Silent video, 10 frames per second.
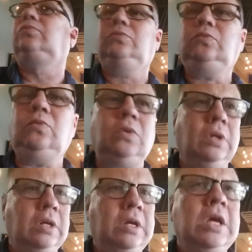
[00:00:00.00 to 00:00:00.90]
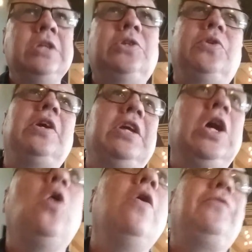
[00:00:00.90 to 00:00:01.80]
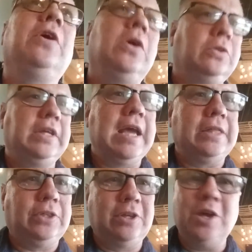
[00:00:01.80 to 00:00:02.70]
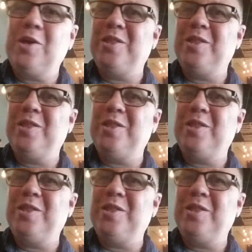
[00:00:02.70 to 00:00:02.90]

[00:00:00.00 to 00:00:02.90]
double IPA. So there you go. If you heard that, the, uh,